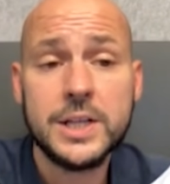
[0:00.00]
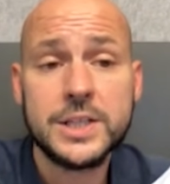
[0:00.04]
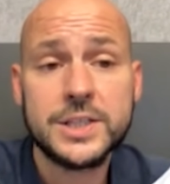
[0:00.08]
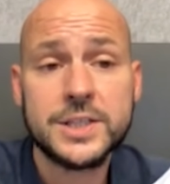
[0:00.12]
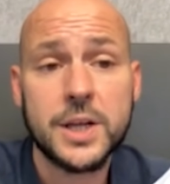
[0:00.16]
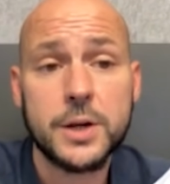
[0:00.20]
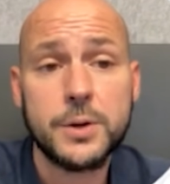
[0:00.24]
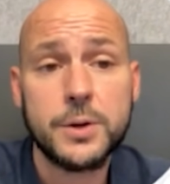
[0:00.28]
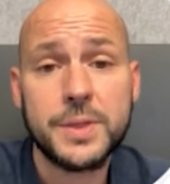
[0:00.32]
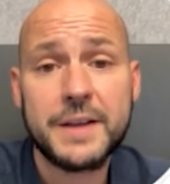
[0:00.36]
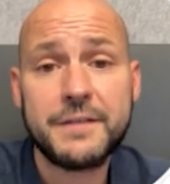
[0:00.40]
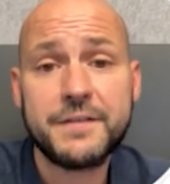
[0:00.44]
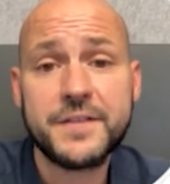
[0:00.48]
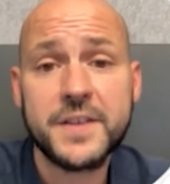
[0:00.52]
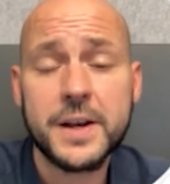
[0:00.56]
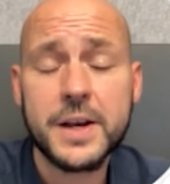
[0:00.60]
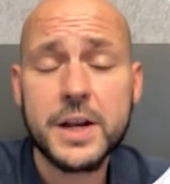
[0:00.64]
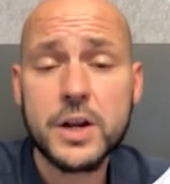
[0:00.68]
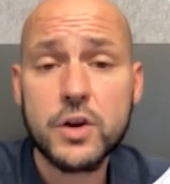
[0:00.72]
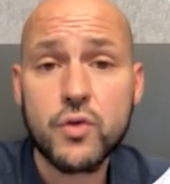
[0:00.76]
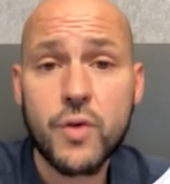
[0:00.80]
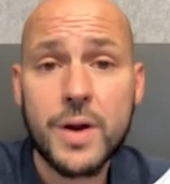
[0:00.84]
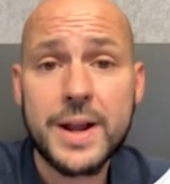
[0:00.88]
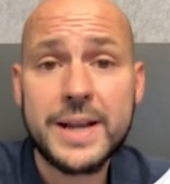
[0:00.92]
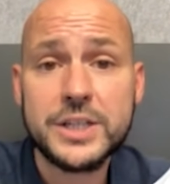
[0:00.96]
So they've
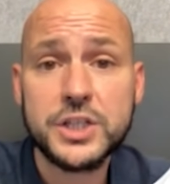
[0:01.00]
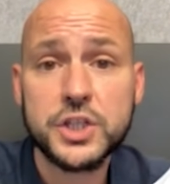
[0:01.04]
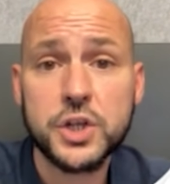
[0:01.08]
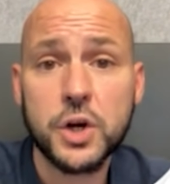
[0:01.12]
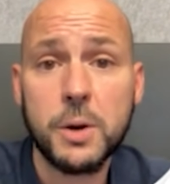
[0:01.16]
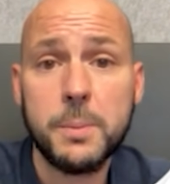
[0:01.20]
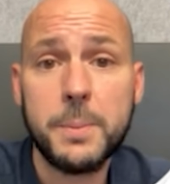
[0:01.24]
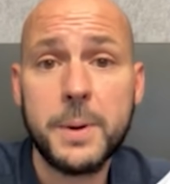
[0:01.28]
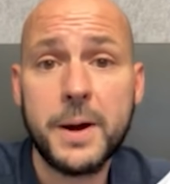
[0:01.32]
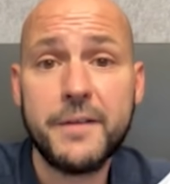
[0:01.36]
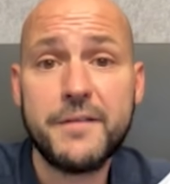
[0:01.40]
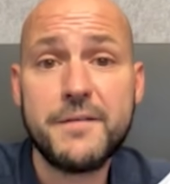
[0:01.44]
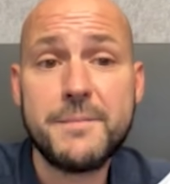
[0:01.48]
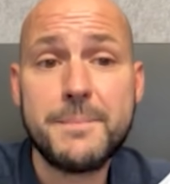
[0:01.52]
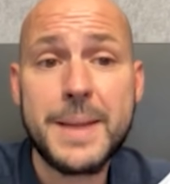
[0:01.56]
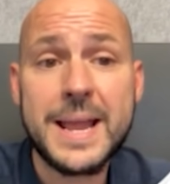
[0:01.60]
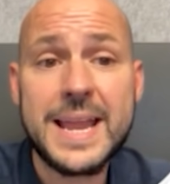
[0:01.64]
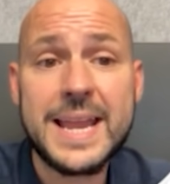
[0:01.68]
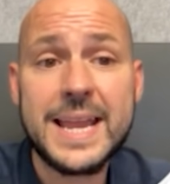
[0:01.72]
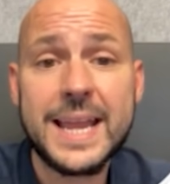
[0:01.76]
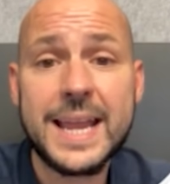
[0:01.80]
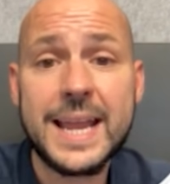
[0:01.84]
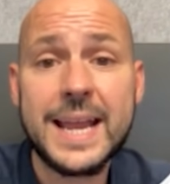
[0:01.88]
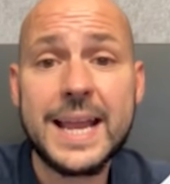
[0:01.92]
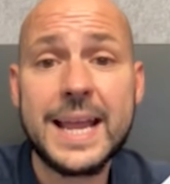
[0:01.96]
done a great job of
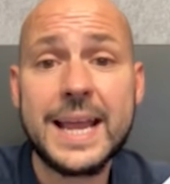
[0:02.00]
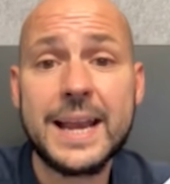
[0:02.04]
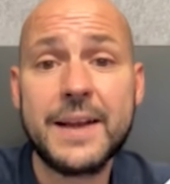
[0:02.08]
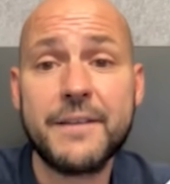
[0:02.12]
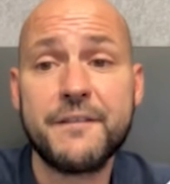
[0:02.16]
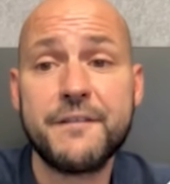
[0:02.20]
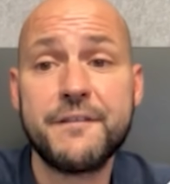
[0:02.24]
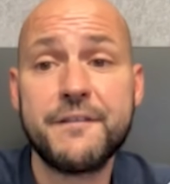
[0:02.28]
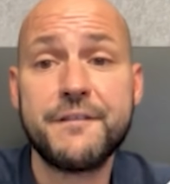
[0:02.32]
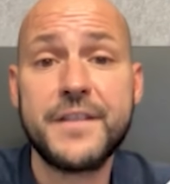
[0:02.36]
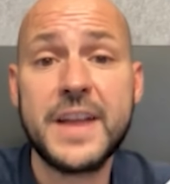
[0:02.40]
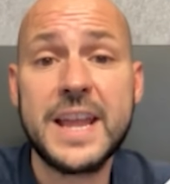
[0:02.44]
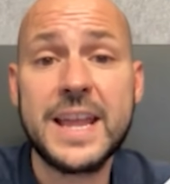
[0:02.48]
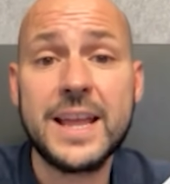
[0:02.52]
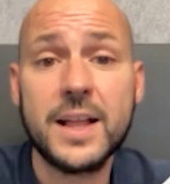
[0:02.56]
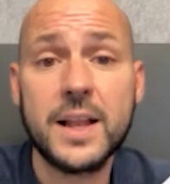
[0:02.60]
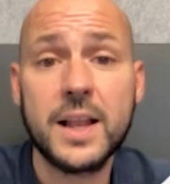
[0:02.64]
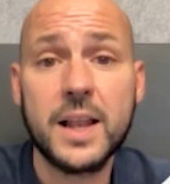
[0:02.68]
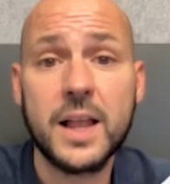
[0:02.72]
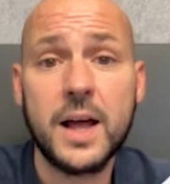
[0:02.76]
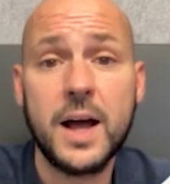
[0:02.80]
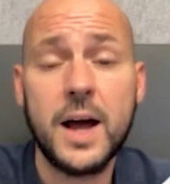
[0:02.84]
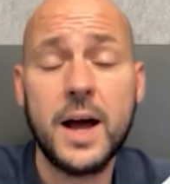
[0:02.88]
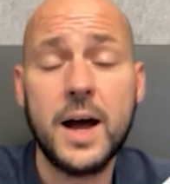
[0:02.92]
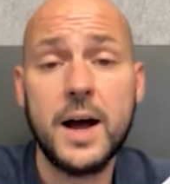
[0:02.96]
making it
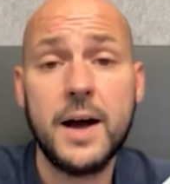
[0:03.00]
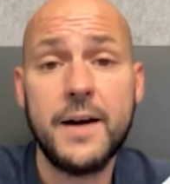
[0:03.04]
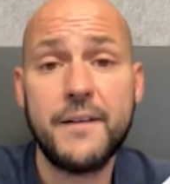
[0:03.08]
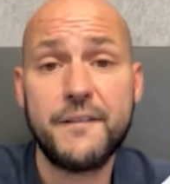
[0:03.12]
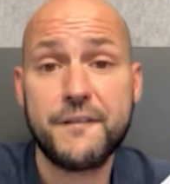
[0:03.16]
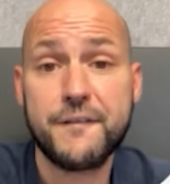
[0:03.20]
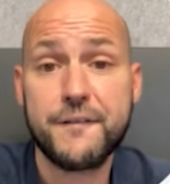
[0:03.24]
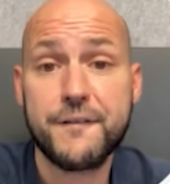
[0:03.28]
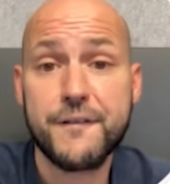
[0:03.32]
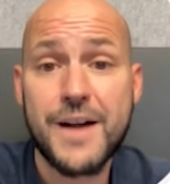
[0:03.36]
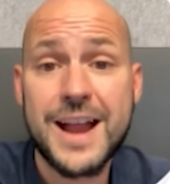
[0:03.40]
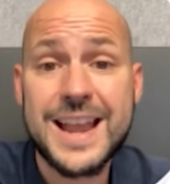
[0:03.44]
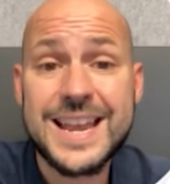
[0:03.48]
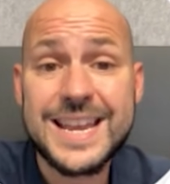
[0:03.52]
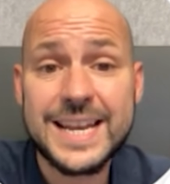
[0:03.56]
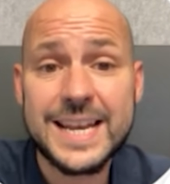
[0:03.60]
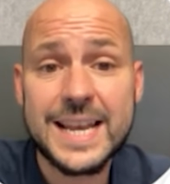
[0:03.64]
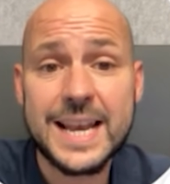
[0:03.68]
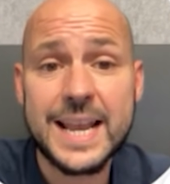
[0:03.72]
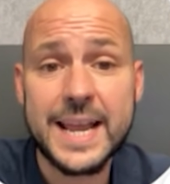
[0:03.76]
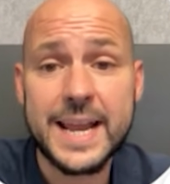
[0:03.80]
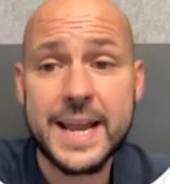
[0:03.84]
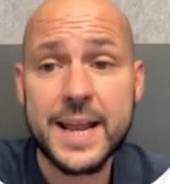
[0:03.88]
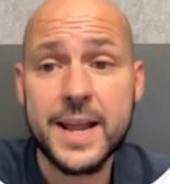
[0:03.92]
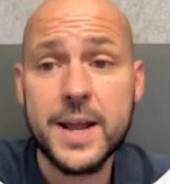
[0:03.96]
feel
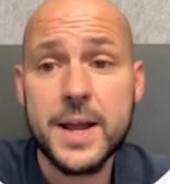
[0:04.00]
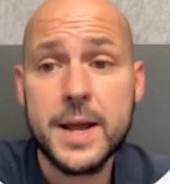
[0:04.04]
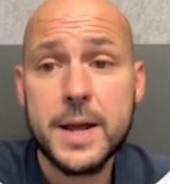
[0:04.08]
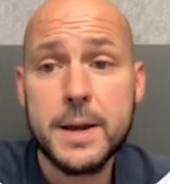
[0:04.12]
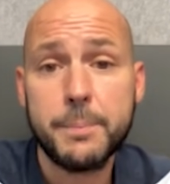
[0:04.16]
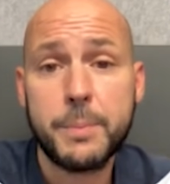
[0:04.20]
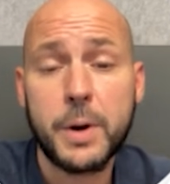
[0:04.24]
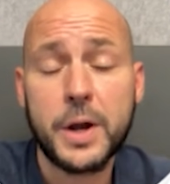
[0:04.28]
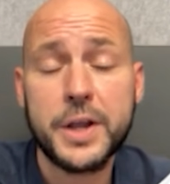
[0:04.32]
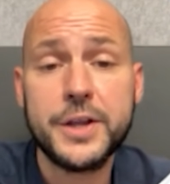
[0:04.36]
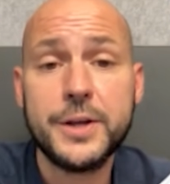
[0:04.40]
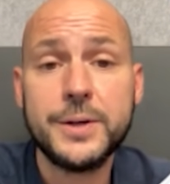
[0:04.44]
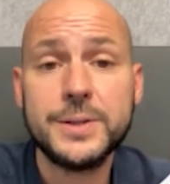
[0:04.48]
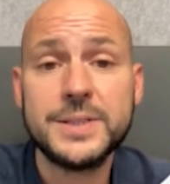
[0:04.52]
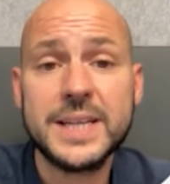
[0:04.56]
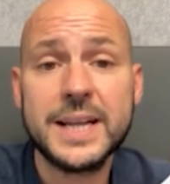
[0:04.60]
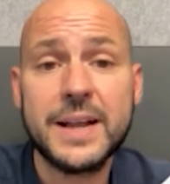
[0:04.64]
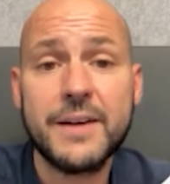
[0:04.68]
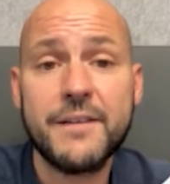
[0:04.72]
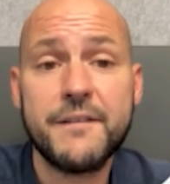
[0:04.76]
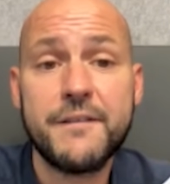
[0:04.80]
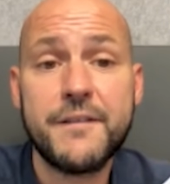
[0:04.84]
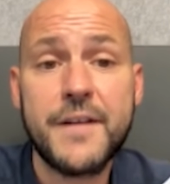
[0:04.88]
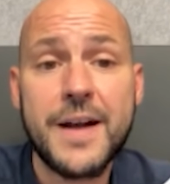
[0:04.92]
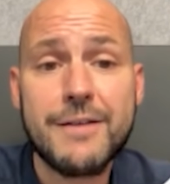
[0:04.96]
friendly by
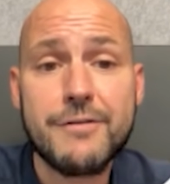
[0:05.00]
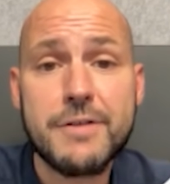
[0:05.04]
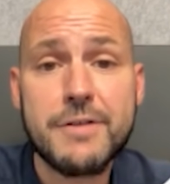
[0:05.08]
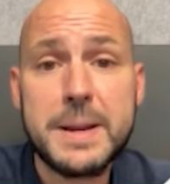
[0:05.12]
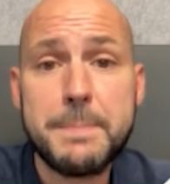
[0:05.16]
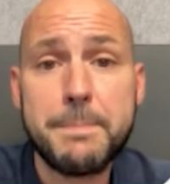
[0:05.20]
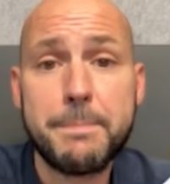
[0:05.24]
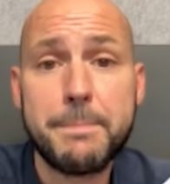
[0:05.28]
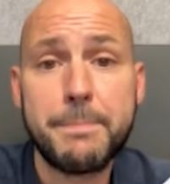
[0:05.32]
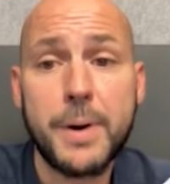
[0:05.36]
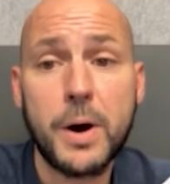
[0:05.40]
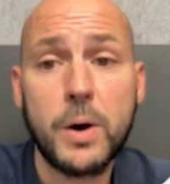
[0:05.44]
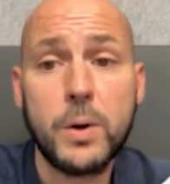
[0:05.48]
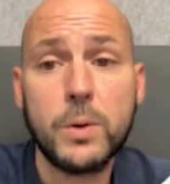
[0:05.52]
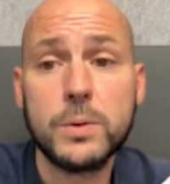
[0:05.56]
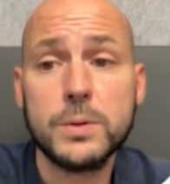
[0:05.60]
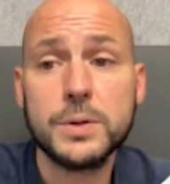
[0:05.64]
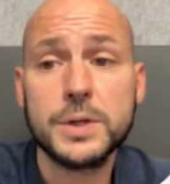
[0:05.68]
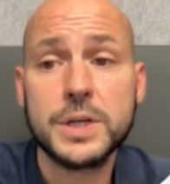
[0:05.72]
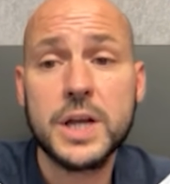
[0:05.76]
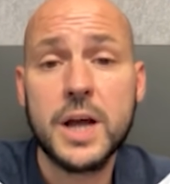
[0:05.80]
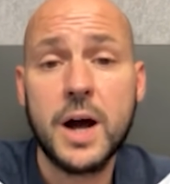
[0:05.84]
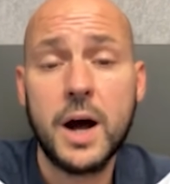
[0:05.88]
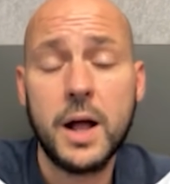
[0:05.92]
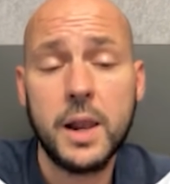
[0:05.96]
using a very
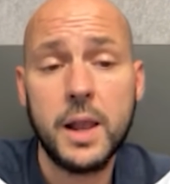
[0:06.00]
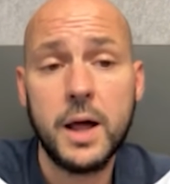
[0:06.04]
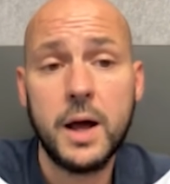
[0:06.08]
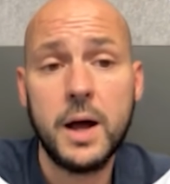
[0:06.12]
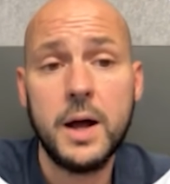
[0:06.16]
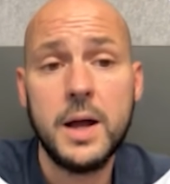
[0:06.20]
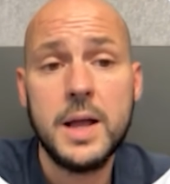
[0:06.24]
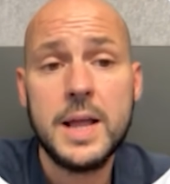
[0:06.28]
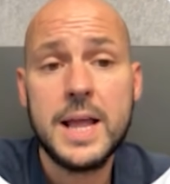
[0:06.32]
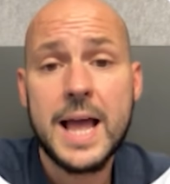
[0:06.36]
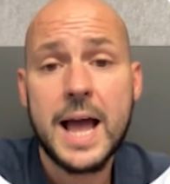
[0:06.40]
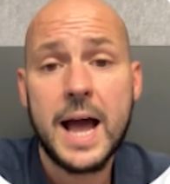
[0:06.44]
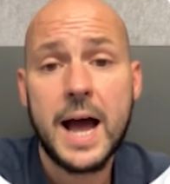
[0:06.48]
bold color